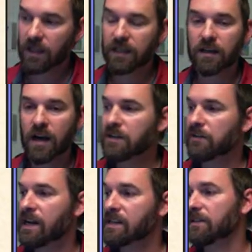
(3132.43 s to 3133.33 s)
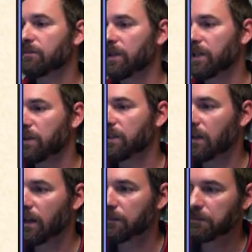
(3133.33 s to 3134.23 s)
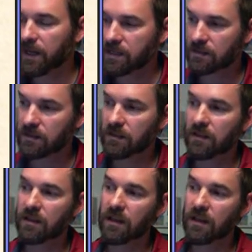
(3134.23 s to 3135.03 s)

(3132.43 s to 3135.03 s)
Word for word: In contrast, if we go into Klamath Basin